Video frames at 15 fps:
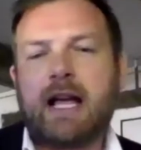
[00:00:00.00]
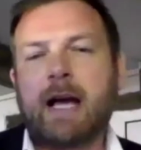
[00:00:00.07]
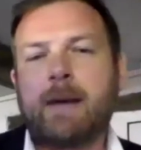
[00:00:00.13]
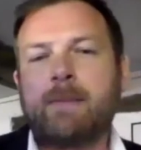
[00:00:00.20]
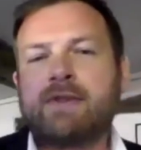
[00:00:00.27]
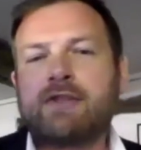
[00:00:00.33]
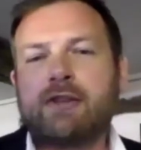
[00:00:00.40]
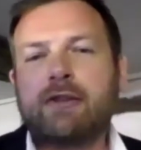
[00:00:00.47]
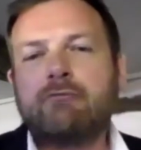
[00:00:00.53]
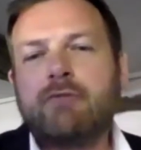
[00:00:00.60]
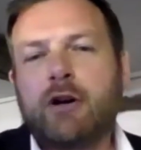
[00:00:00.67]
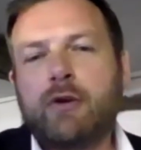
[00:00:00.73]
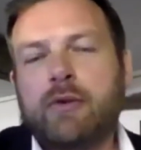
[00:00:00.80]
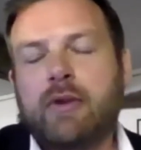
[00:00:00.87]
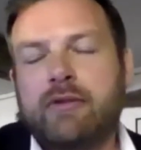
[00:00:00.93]
to the
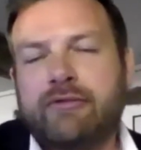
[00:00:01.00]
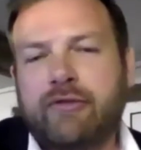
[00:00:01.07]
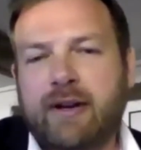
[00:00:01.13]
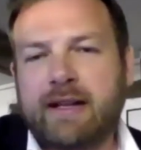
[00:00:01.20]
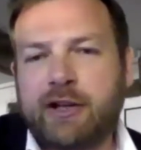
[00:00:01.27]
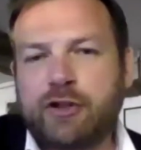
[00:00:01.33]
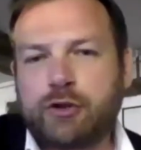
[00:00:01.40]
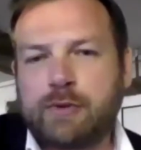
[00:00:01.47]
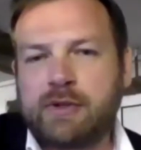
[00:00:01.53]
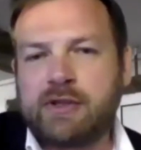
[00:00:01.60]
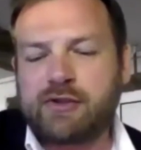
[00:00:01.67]
role that financial